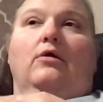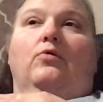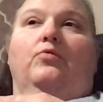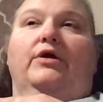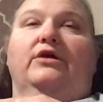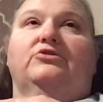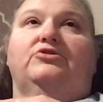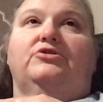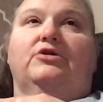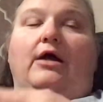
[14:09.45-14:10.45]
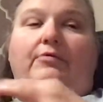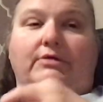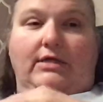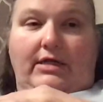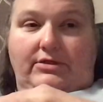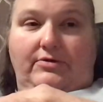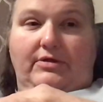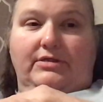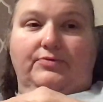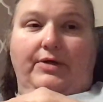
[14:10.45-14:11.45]
which I was going to do it
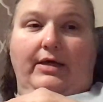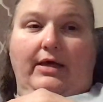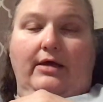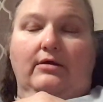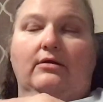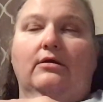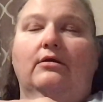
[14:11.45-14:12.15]
this weekend,